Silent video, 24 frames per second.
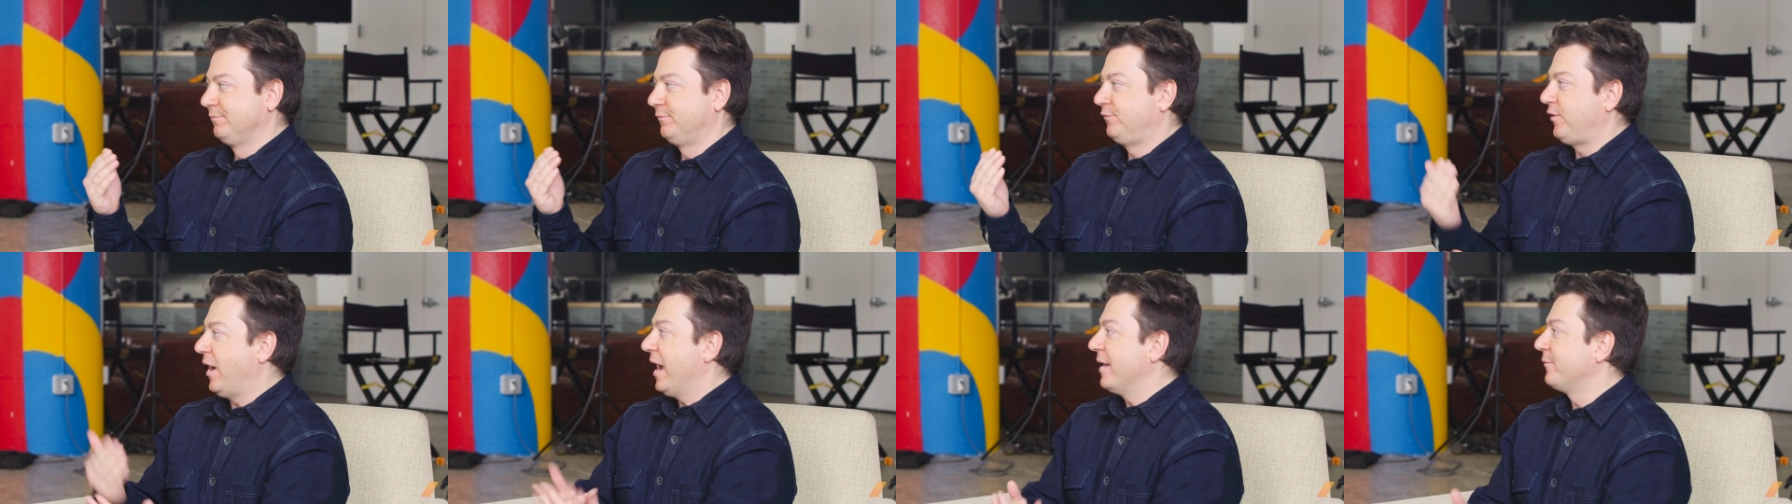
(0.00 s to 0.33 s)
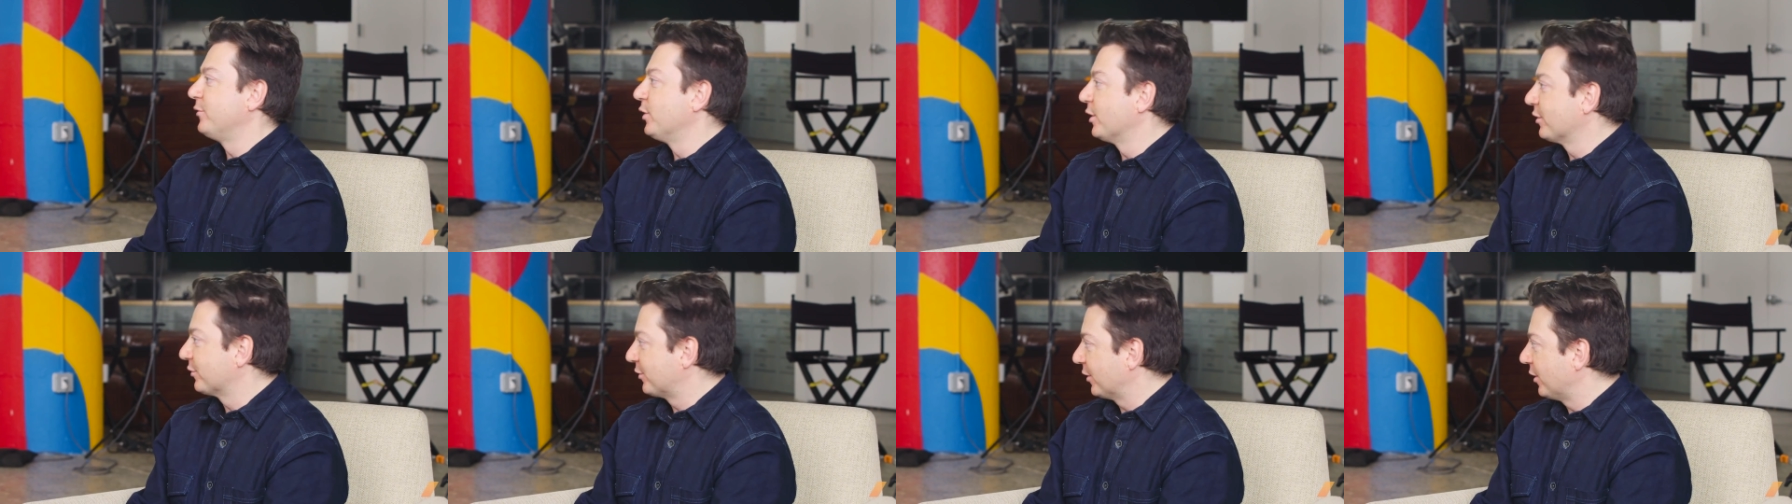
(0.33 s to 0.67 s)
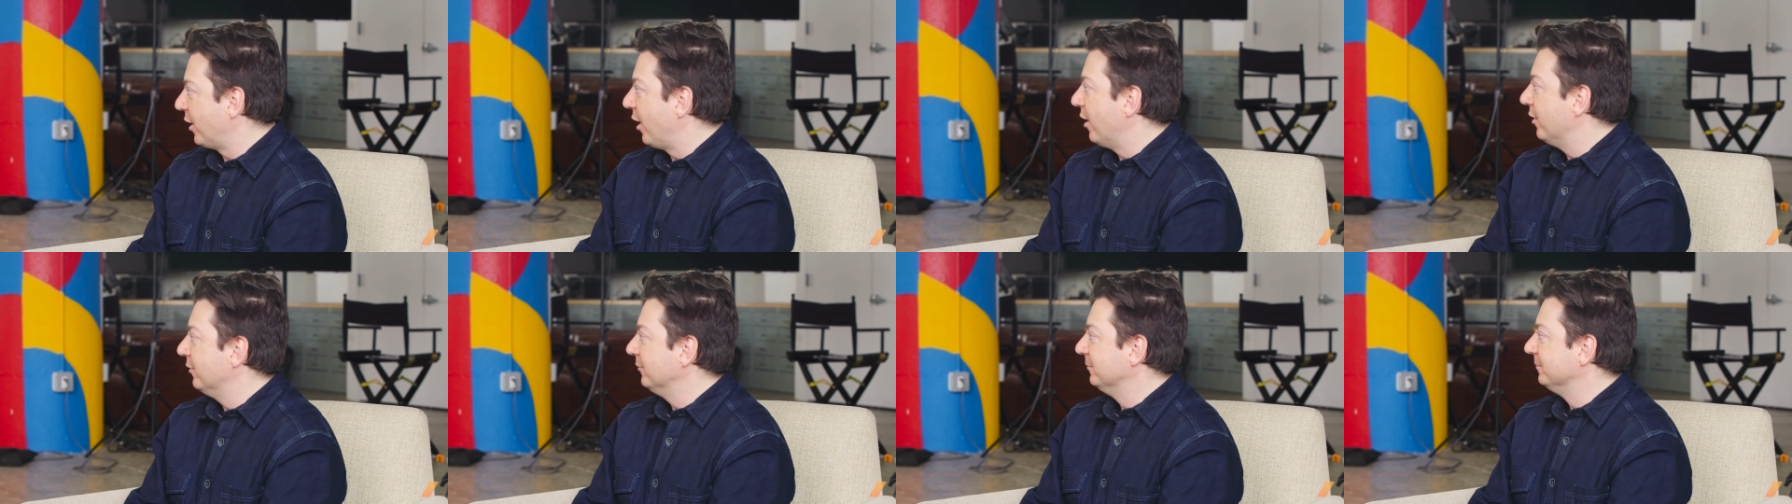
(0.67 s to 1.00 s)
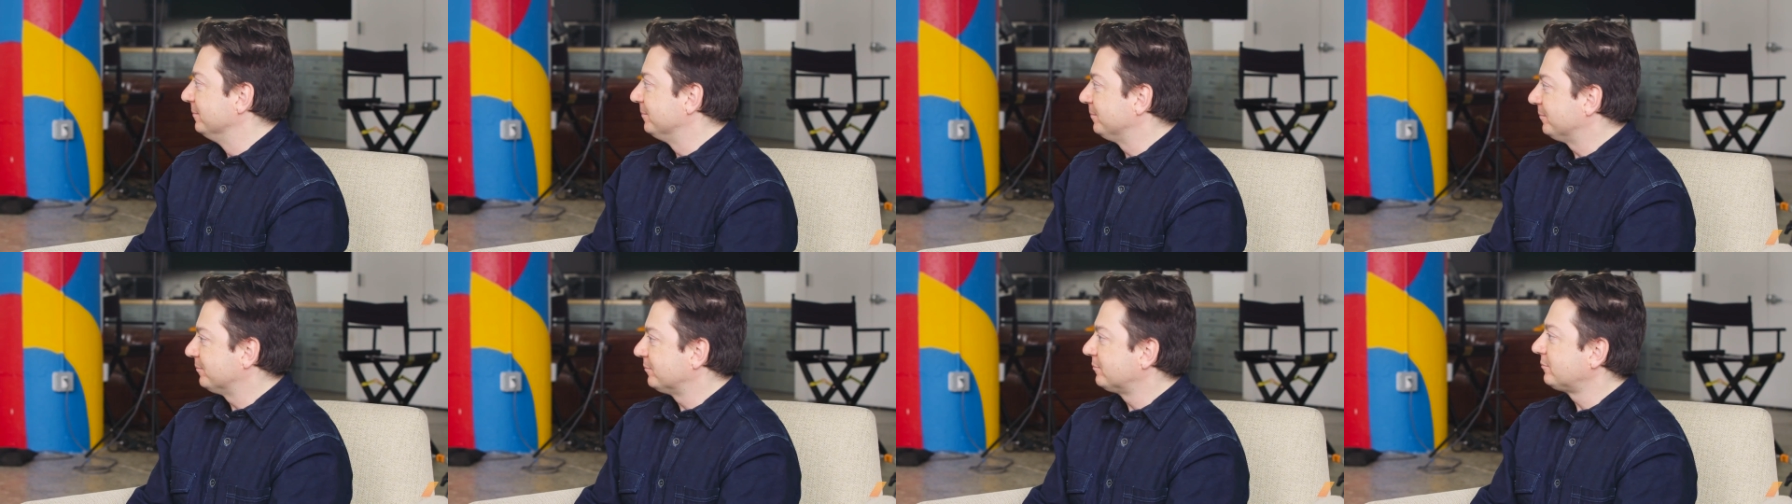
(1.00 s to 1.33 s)
five years ago.
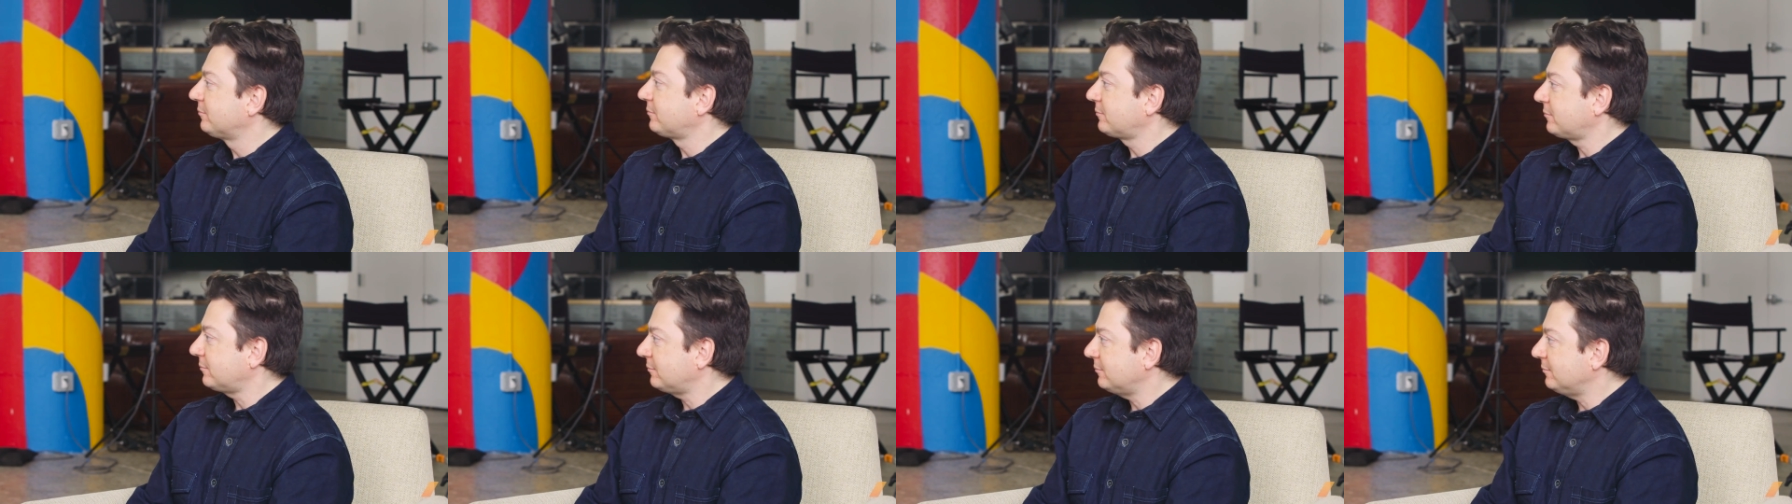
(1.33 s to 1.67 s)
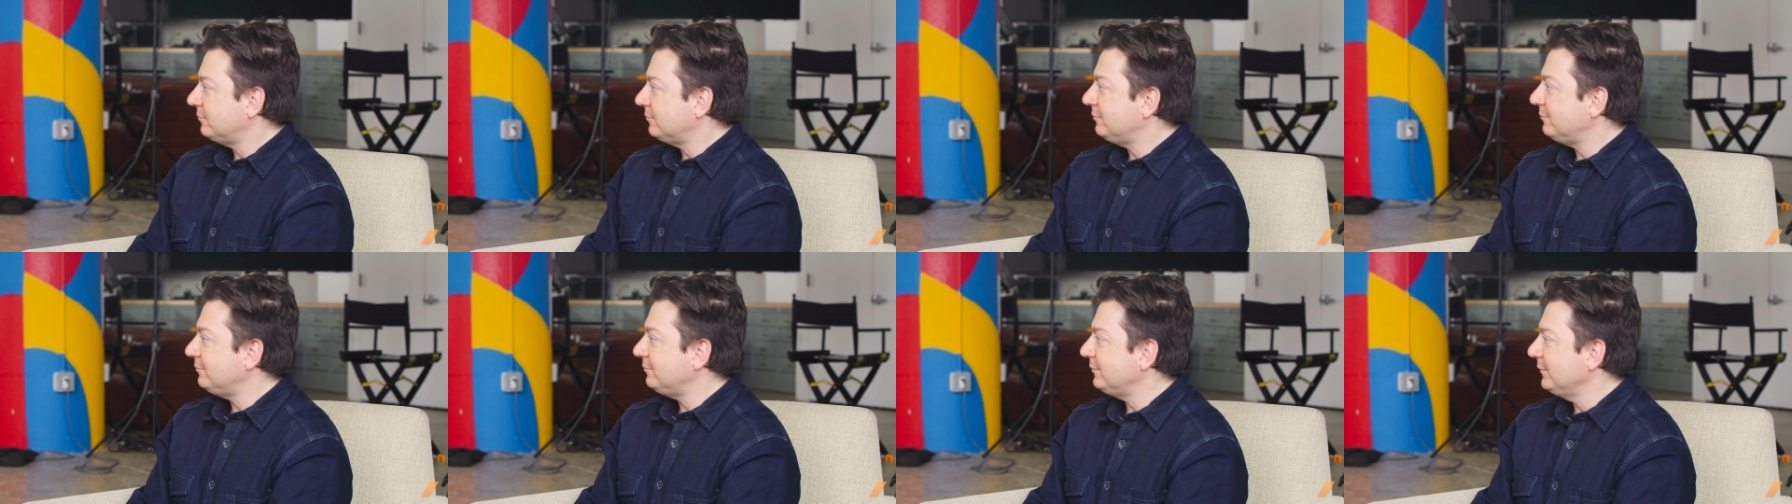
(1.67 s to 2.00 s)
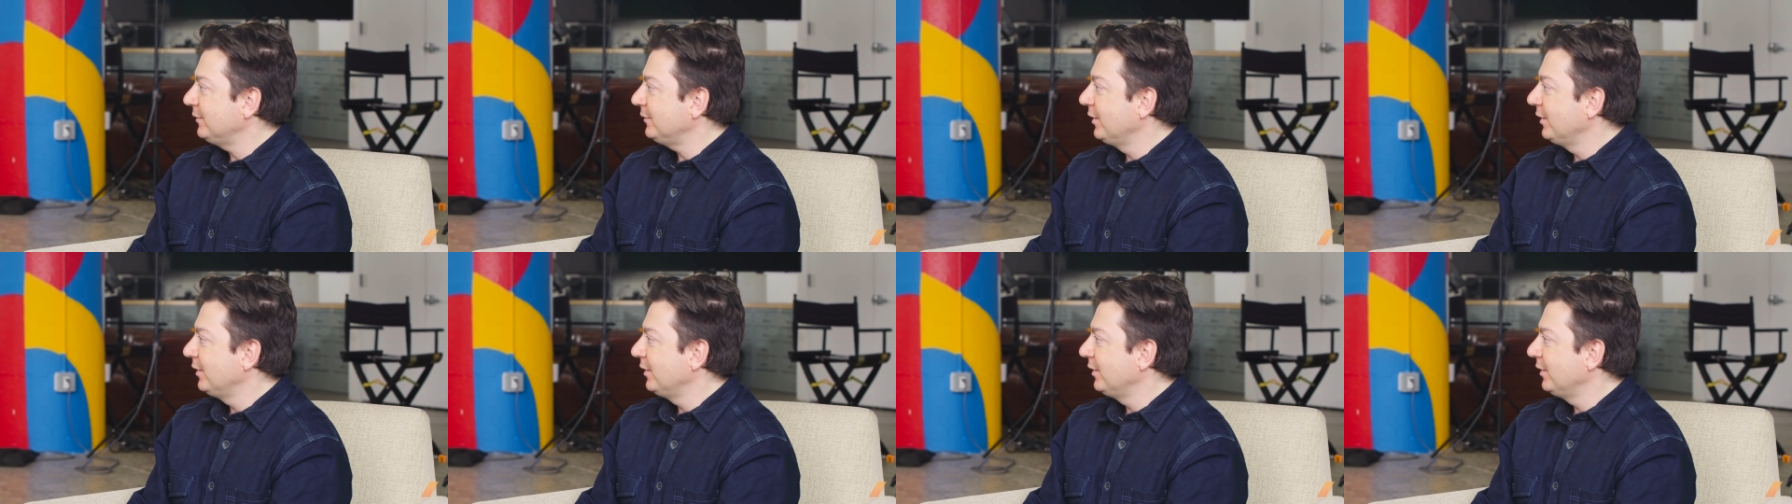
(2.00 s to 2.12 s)
By way of gaming.